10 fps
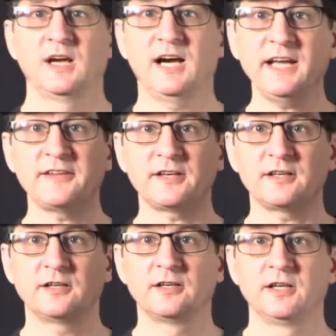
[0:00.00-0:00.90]
Hi there!
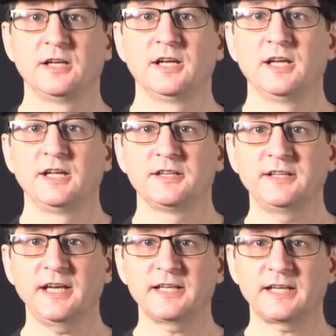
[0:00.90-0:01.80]

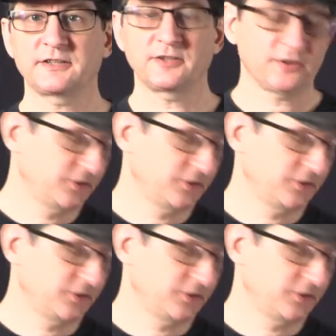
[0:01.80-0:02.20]
Today I'd like to talk